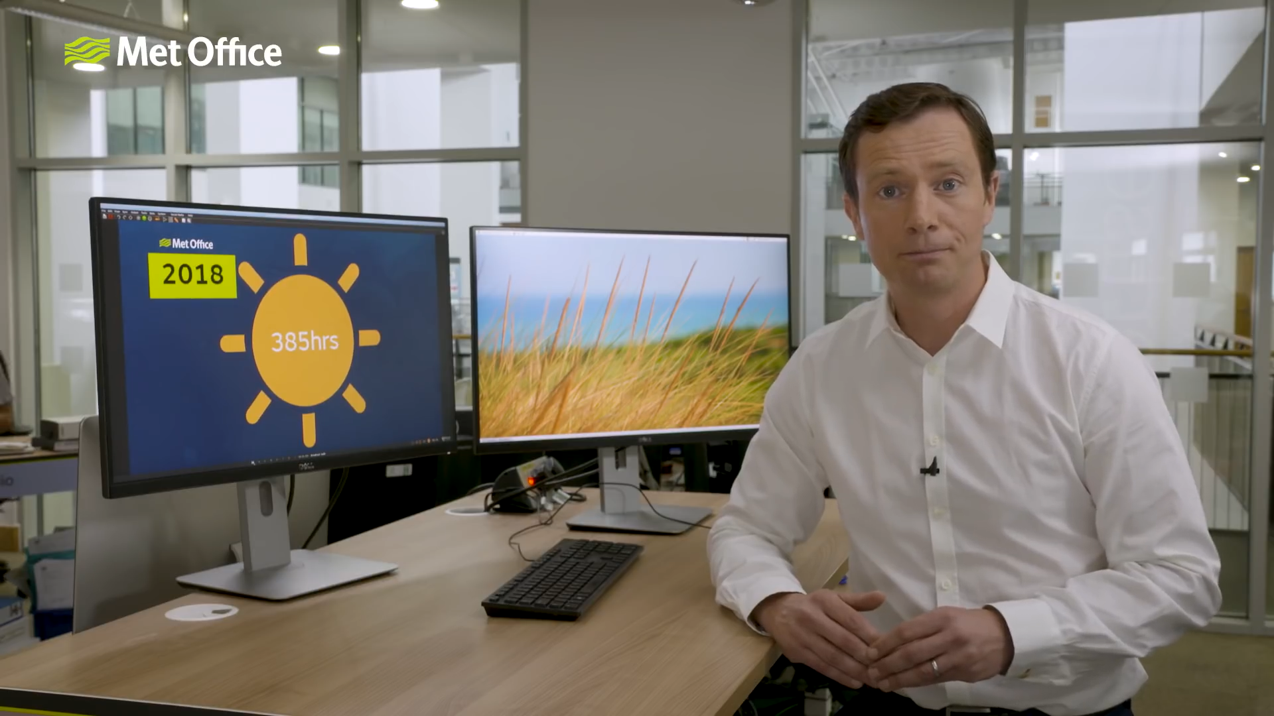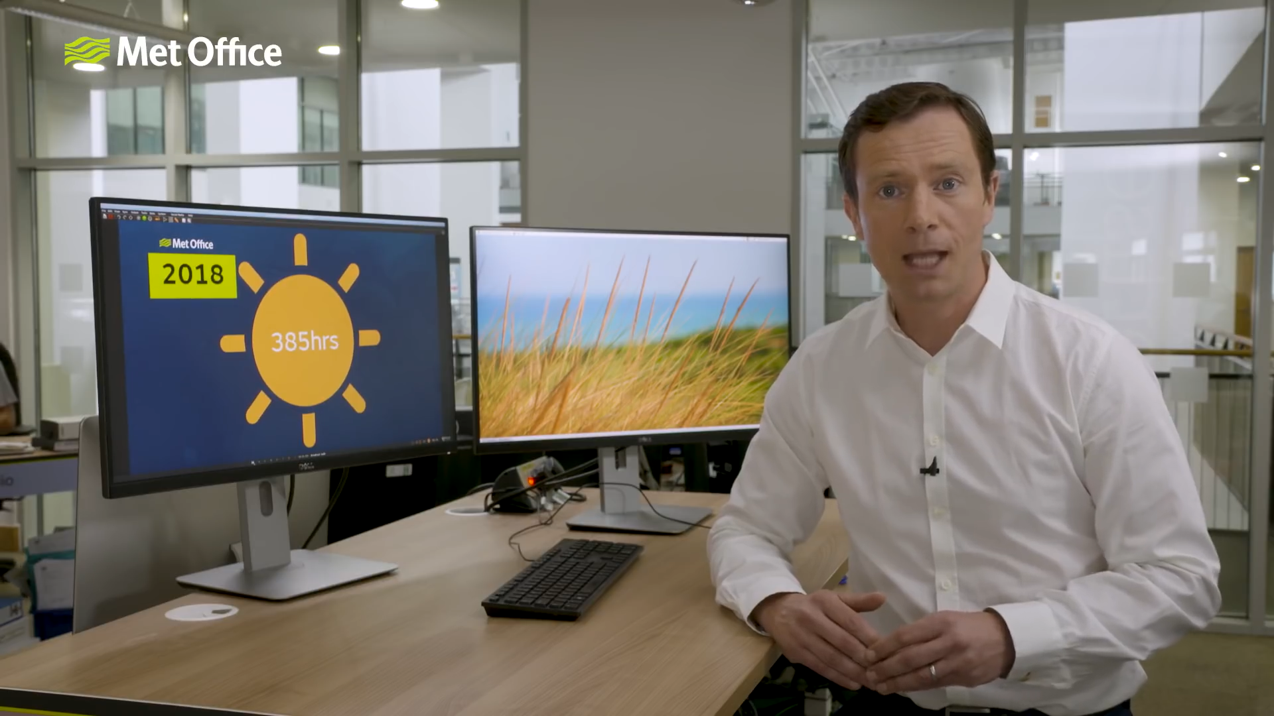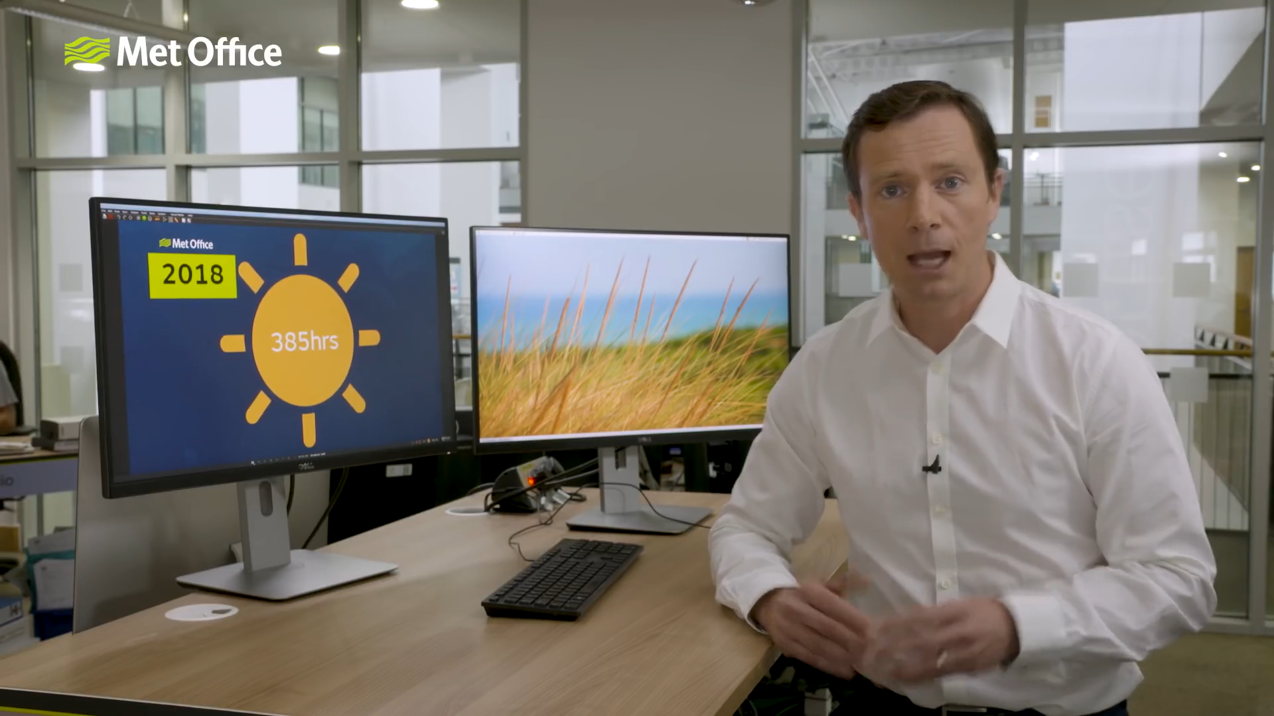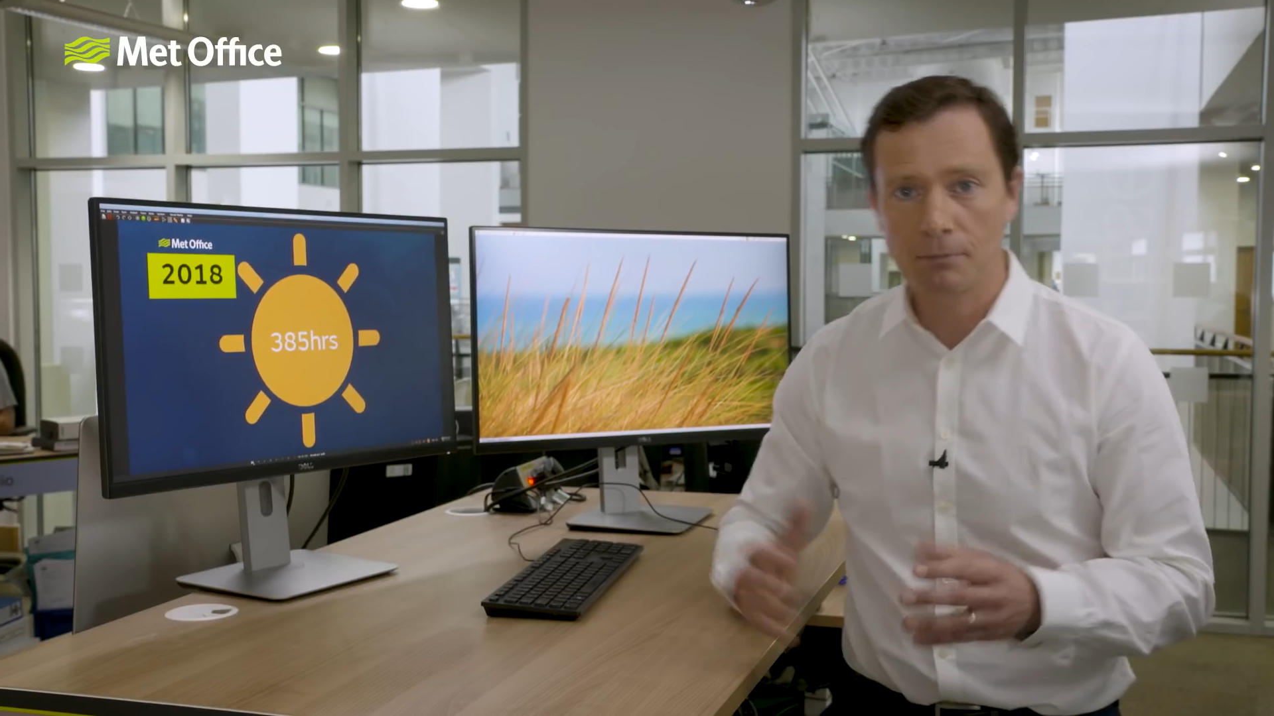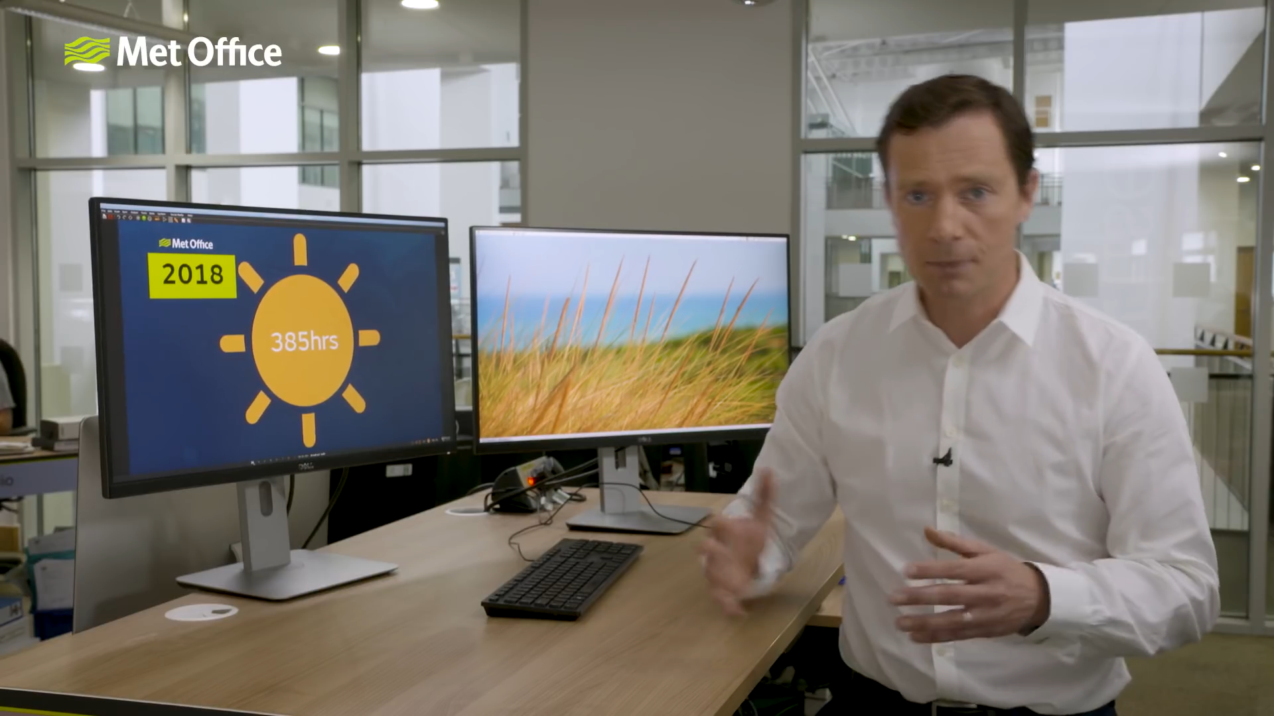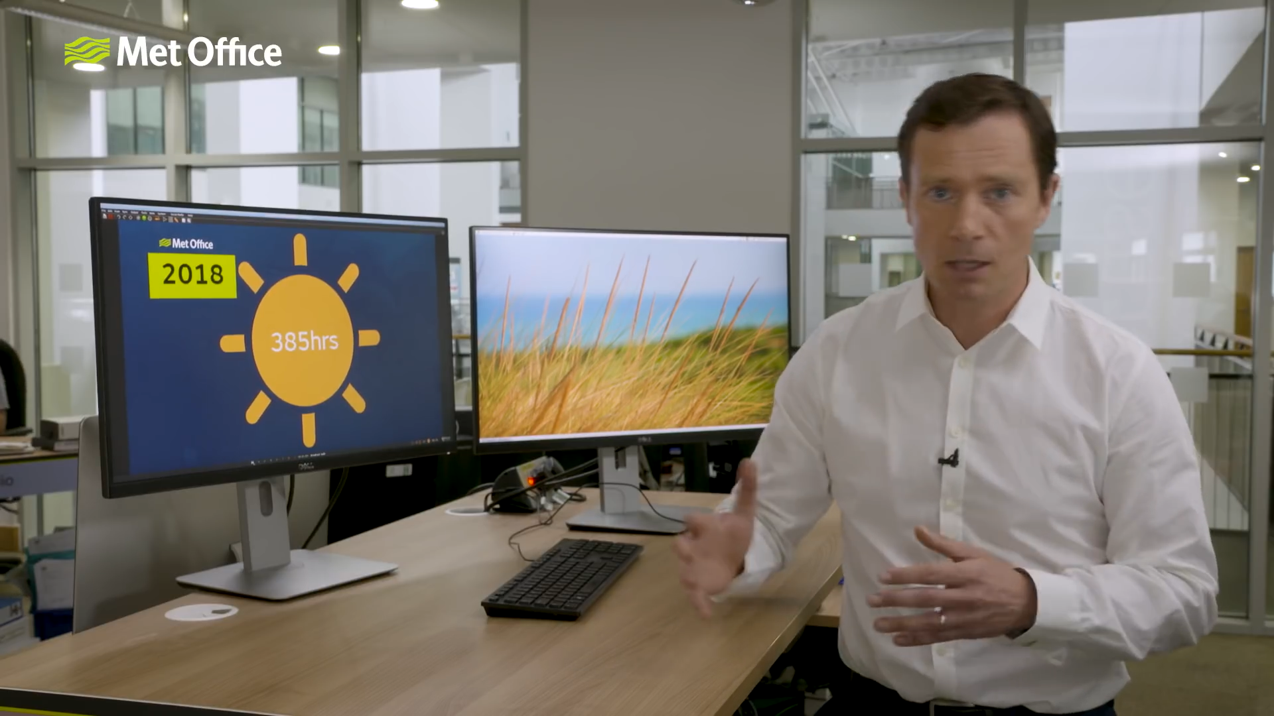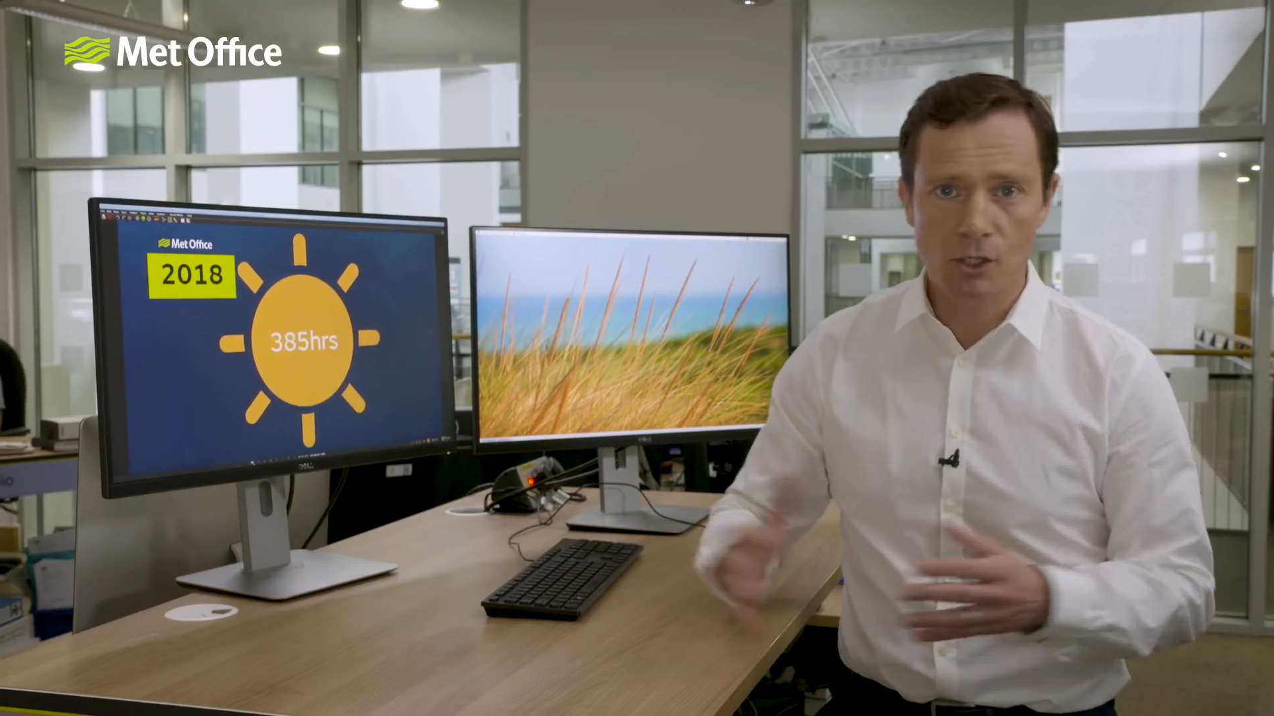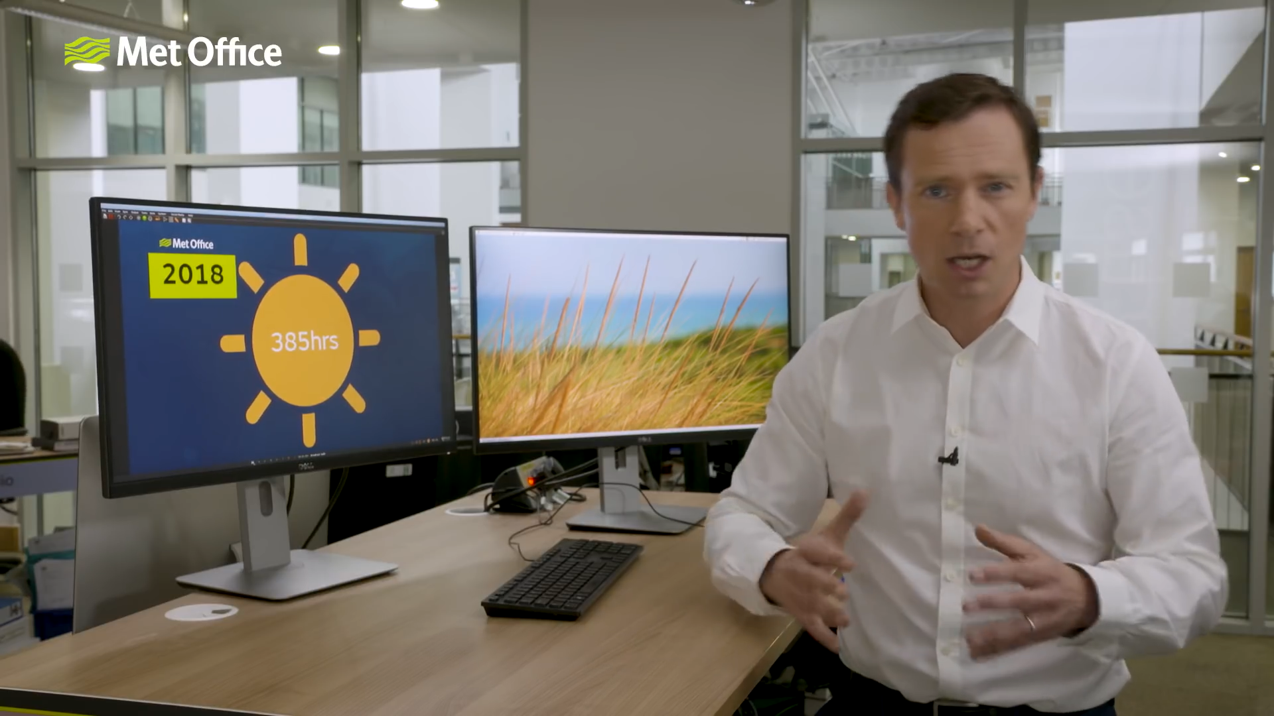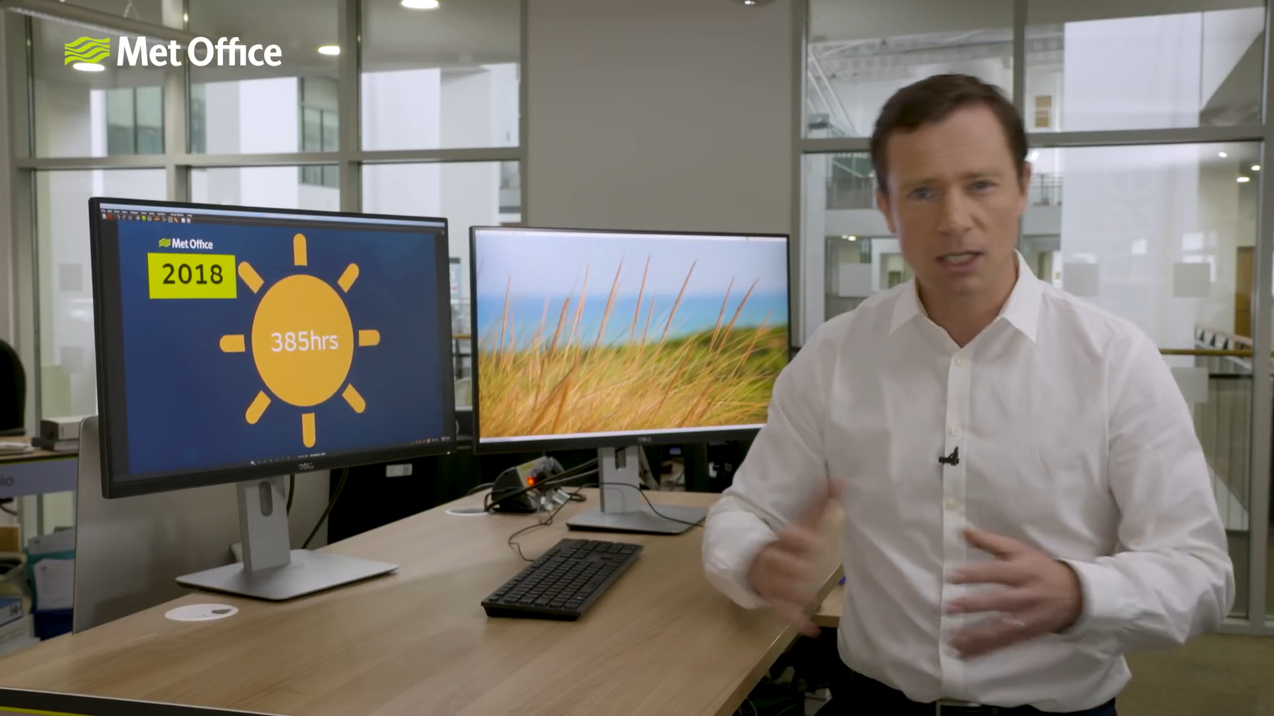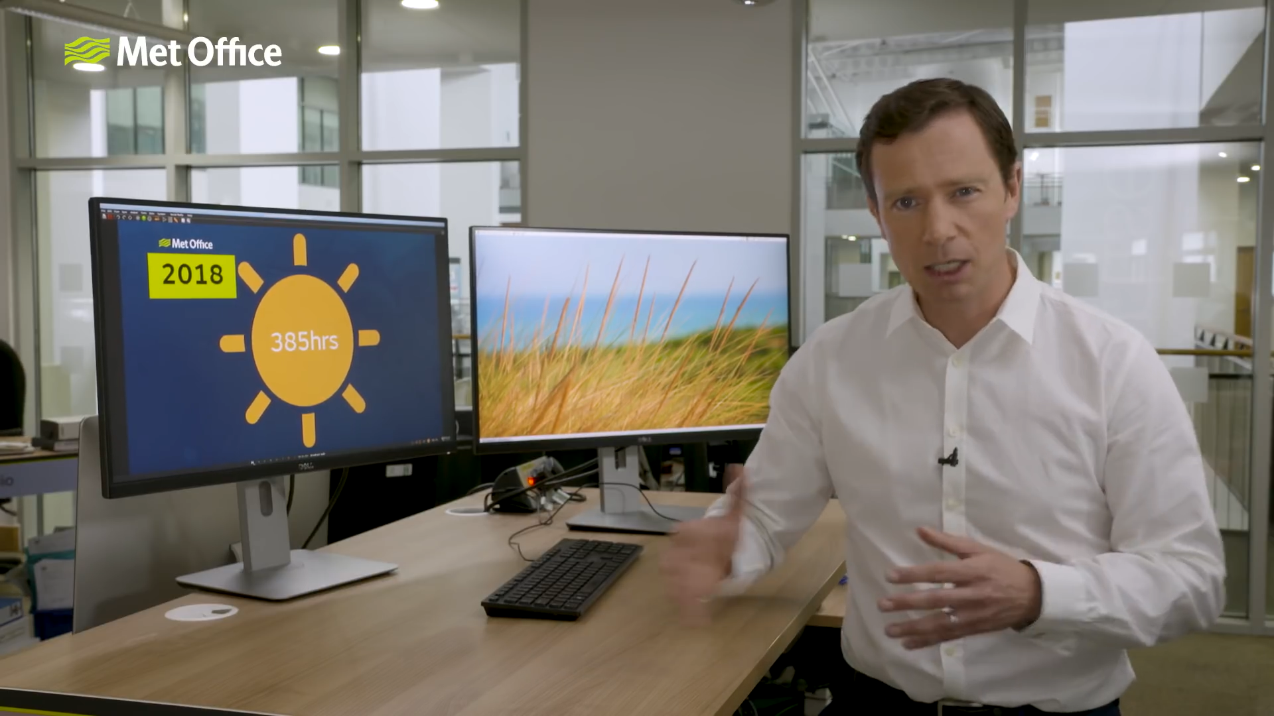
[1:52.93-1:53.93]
Now, sunshine's